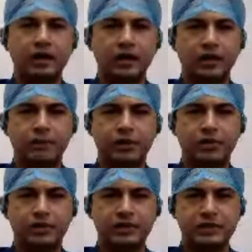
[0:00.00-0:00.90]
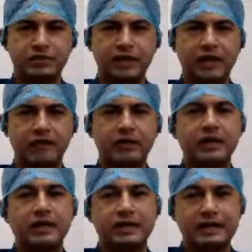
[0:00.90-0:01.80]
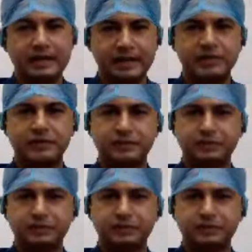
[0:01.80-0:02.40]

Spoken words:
percutaneous valve. Yet,